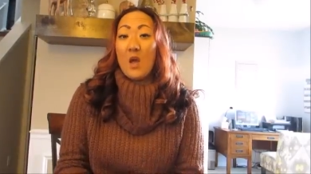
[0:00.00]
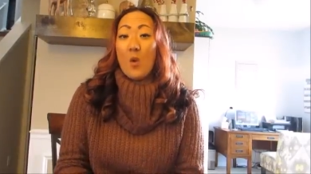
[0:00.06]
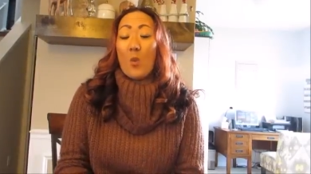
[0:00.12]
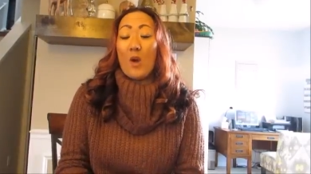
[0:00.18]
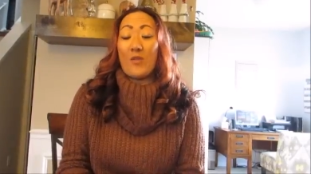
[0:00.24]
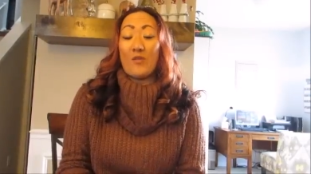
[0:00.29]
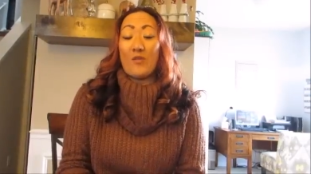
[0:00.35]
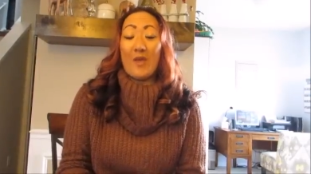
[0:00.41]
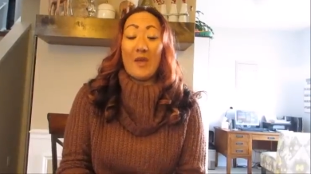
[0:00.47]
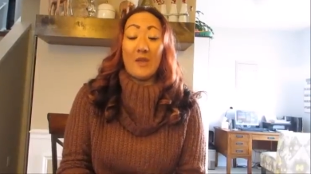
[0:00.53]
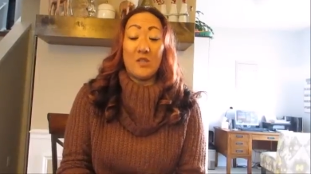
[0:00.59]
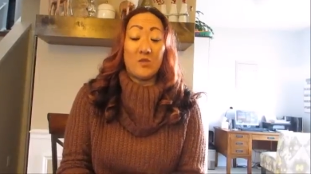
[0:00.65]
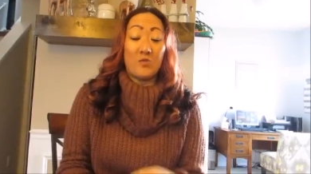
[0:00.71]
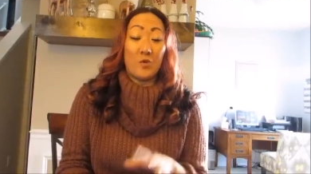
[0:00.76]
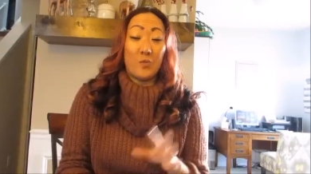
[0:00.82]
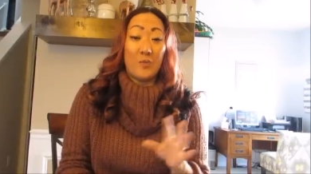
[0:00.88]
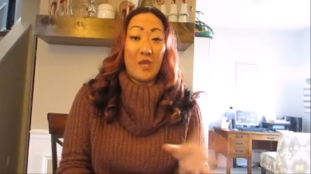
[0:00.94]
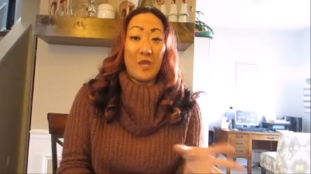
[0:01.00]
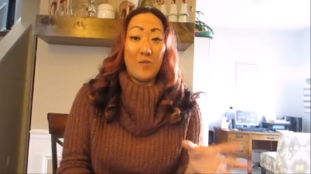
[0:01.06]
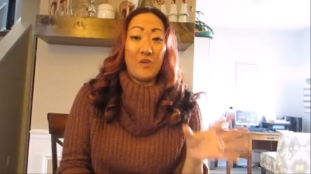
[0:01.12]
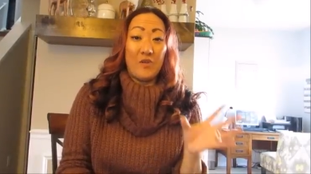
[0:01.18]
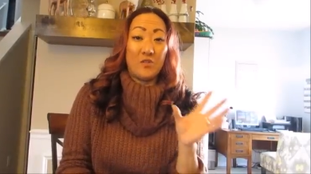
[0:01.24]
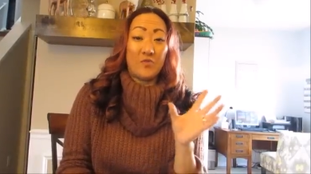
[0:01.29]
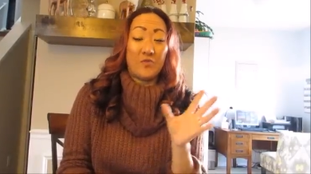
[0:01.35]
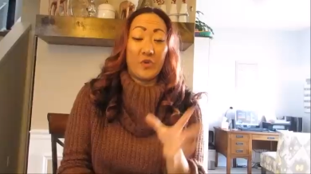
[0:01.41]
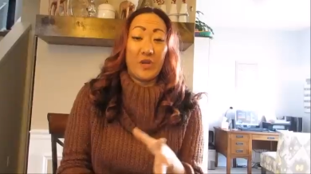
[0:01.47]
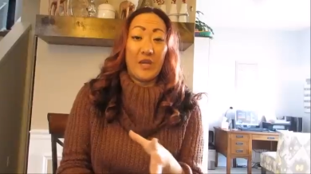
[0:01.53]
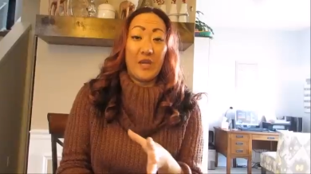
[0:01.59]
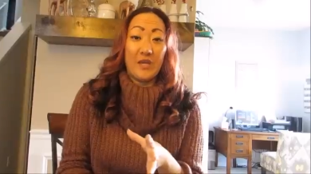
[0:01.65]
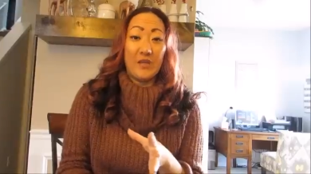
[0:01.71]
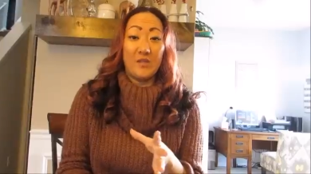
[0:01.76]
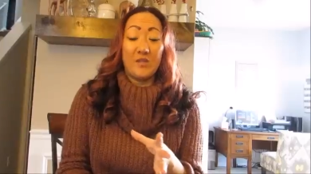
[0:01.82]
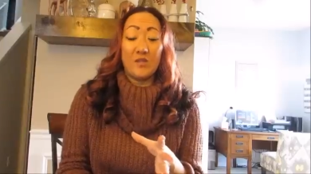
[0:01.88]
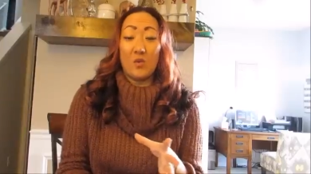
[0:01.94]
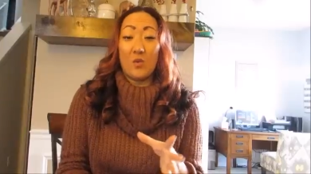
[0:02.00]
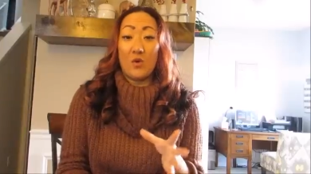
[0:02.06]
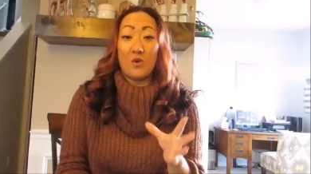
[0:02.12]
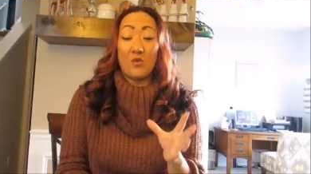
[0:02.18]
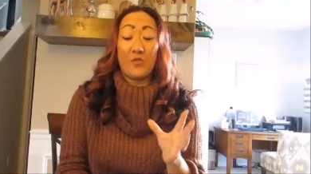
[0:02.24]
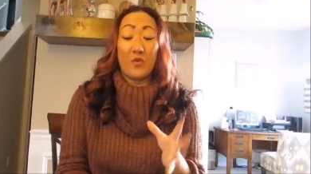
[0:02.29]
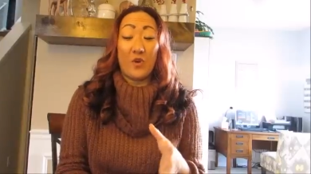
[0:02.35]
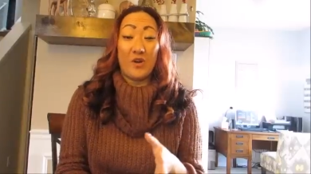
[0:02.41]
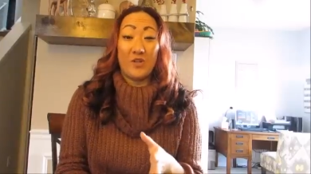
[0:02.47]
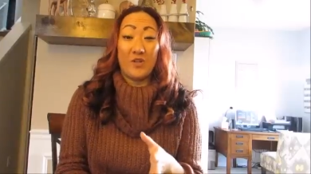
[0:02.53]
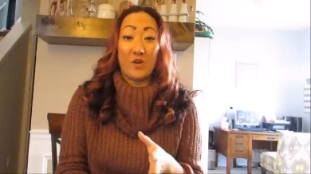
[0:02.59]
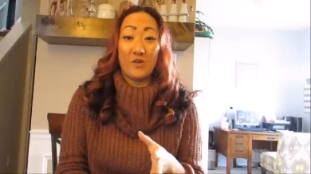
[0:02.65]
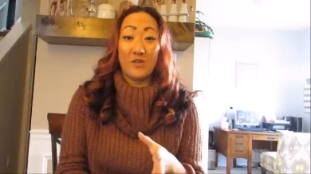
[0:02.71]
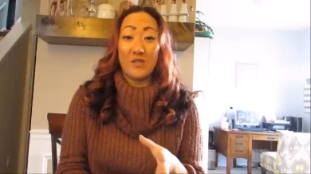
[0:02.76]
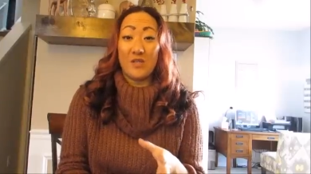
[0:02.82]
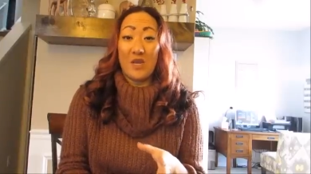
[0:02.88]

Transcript: whether that is for babies, for kids, or for adults.